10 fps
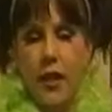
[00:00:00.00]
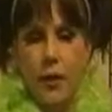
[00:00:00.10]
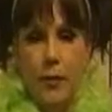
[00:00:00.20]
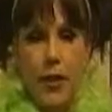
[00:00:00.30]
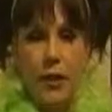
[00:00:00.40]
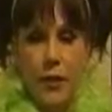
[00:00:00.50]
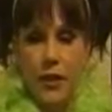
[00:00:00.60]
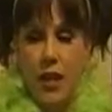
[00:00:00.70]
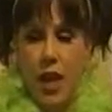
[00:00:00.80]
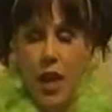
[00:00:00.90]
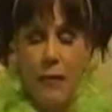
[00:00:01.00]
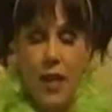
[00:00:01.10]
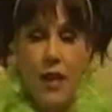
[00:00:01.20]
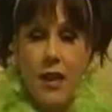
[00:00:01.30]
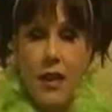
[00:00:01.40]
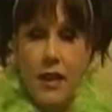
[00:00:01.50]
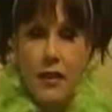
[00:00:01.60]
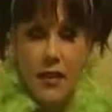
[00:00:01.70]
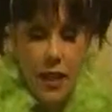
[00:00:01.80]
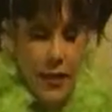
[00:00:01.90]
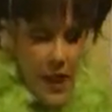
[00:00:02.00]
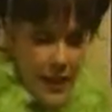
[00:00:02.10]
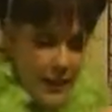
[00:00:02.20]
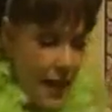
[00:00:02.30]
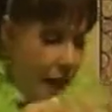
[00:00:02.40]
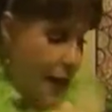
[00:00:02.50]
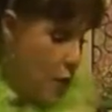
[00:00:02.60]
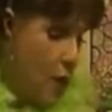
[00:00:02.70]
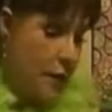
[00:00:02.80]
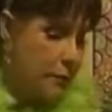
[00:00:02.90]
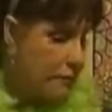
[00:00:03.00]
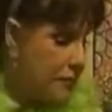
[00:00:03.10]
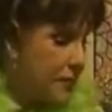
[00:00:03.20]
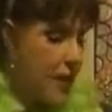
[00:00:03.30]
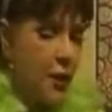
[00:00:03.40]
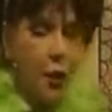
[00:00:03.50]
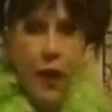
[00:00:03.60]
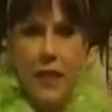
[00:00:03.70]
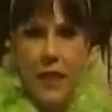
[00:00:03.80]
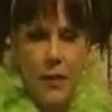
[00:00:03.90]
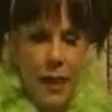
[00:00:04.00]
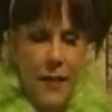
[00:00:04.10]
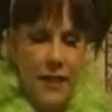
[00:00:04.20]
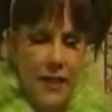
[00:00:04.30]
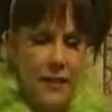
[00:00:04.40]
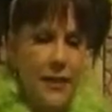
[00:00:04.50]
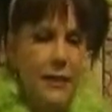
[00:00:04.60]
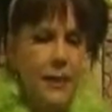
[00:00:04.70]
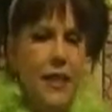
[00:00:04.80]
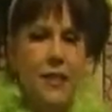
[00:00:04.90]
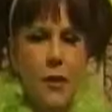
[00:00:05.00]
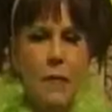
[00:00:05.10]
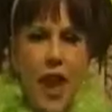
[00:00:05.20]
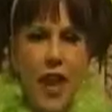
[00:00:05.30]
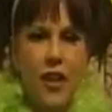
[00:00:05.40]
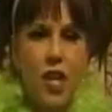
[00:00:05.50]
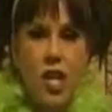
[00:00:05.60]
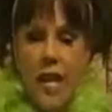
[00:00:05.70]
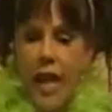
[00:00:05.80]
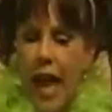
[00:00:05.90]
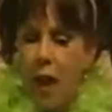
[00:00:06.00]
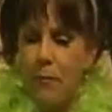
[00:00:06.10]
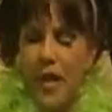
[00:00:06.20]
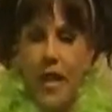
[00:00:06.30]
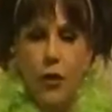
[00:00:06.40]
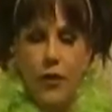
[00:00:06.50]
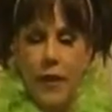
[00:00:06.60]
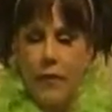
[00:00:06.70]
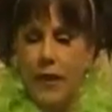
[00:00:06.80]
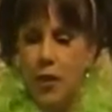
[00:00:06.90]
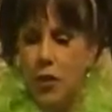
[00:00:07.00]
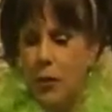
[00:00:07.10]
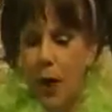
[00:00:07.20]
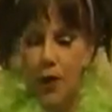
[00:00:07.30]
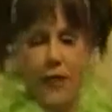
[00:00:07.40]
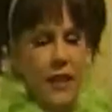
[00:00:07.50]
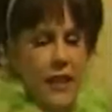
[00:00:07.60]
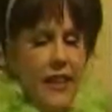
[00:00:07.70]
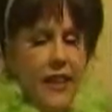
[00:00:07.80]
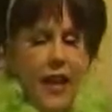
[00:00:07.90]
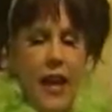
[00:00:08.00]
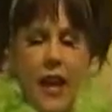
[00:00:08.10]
a ribbon over the top so that I can tie it on. And the great thing about this is it doesn't matter how big or if it fits you perfectly,